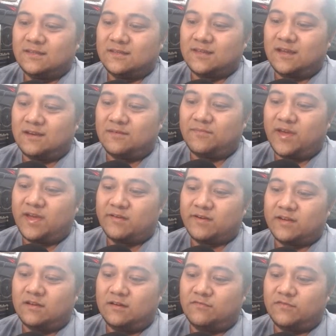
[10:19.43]
Got a battery
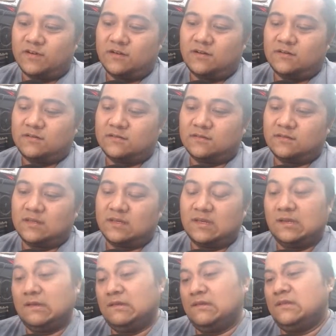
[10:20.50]
cover. Okay.
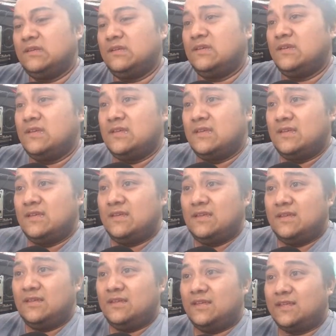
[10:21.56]

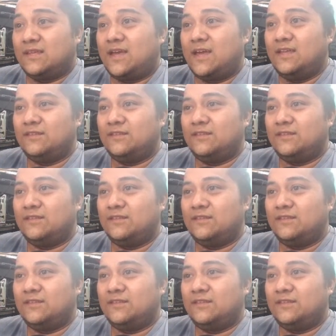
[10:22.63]
Kind of